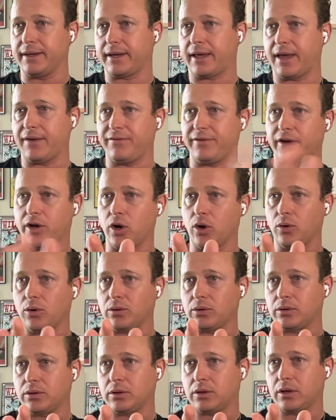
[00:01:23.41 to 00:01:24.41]
the
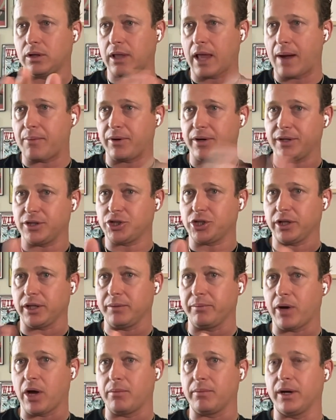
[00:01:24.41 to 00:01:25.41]
Fico Calabrian chili
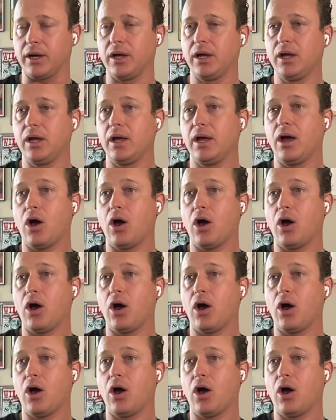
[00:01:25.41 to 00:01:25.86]
bomba,